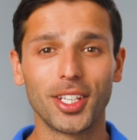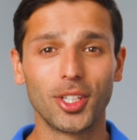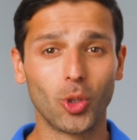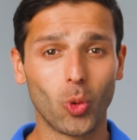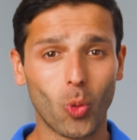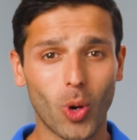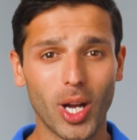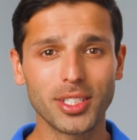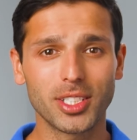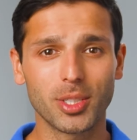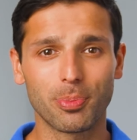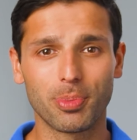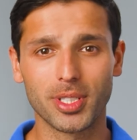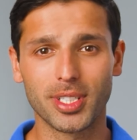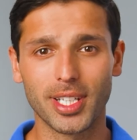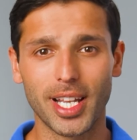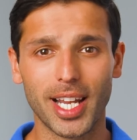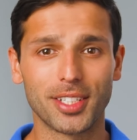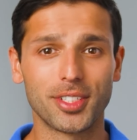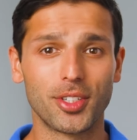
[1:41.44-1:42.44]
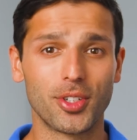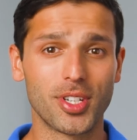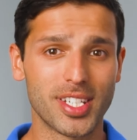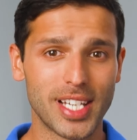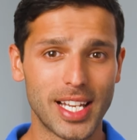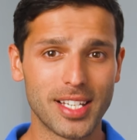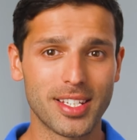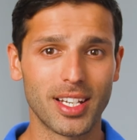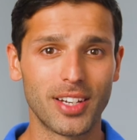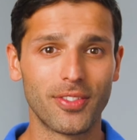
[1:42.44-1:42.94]
You'll want to protect your
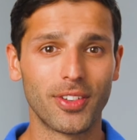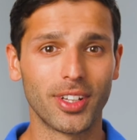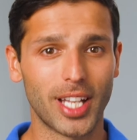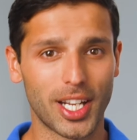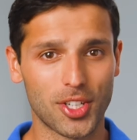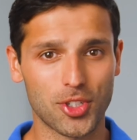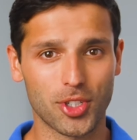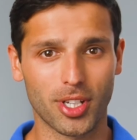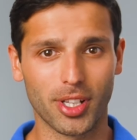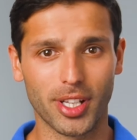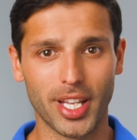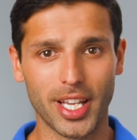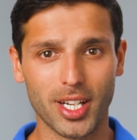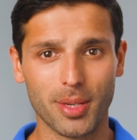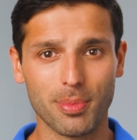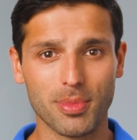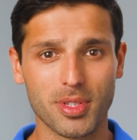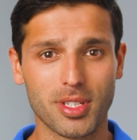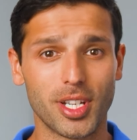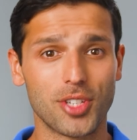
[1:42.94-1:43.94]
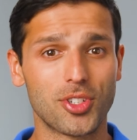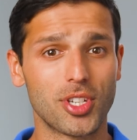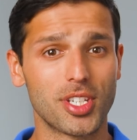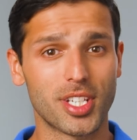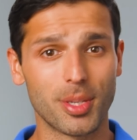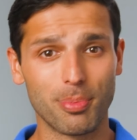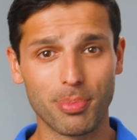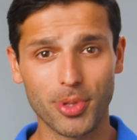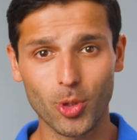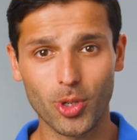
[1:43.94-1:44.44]
sensitive electrical items such as
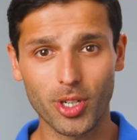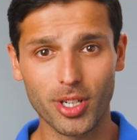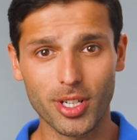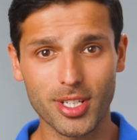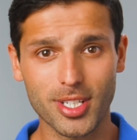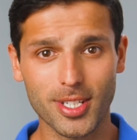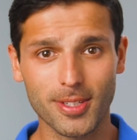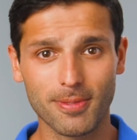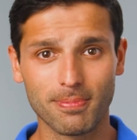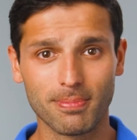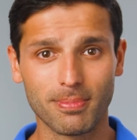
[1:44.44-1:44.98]
computers,